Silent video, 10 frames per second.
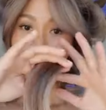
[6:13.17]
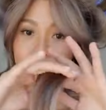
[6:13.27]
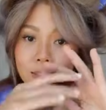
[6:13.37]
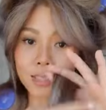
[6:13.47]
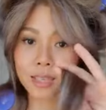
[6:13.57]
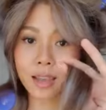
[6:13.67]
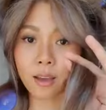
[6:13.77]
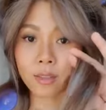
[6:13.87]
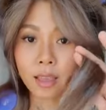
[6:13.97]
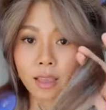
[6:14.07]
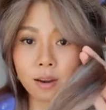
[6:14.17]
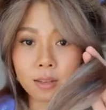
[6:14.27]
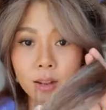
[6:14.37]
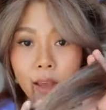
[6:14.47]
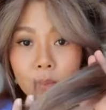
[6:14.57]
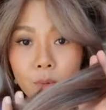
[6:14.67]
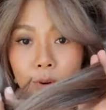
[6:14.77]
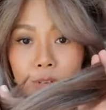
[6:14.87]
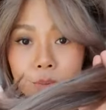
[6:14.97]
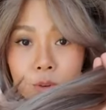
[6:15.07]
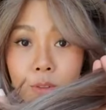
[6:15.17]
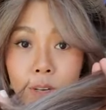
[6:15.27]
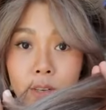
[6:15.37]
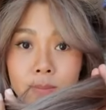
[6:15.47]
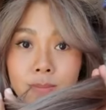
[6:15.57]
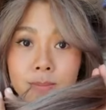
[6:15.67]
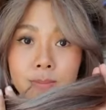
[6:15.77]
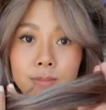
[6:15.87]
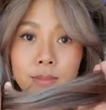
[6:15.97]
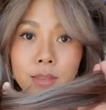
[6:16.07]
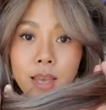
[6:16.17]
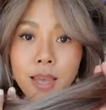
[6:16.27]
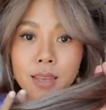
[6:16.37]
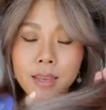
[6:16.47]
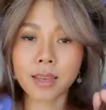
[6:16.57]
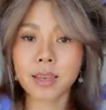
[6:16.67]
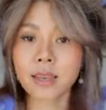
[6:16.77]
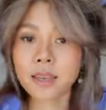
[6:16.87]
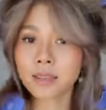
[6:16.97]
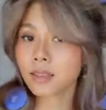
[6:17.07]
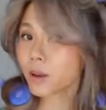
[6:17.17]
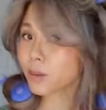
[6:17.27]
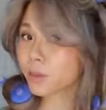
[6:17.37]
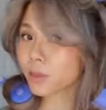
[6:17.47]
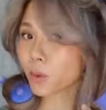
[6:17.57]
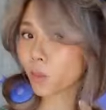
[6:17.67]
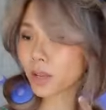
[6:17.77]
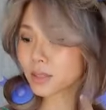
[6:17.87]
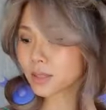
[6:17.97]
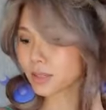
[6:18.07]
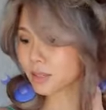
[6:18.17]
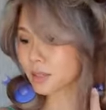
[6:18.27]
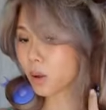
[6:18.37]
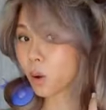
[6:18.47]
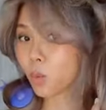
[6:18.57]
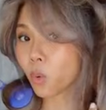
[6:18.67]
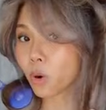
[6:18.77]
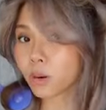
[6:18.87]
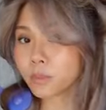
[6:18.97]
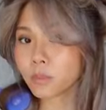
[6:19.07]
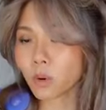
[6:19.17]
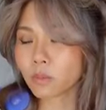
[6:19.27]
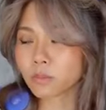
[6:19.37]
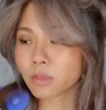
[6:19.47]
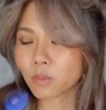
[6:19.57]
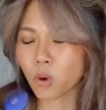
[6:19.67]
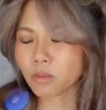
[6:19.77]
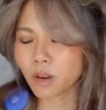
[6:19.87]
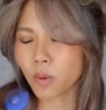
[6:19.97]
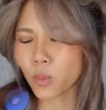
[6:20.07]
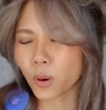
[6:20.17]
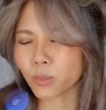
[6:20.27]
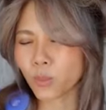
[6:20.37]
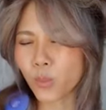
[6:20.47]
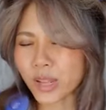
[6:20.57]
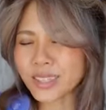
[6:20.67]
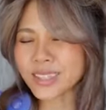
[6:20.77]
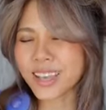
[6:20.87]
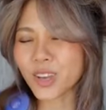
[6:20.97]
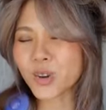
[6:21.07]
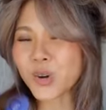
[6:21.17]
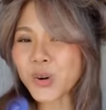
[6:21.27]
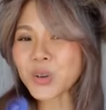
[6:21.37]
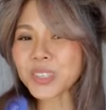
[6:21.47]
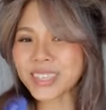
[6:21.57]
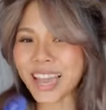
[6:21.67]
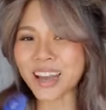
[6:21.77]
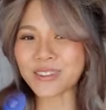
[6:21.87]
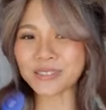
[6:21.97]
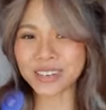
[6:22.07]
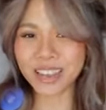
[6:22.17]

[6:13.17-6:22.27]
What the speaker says: So you see how the hair is a lot more smoother, okay? So once it's warm, well, not warm, once it cools down,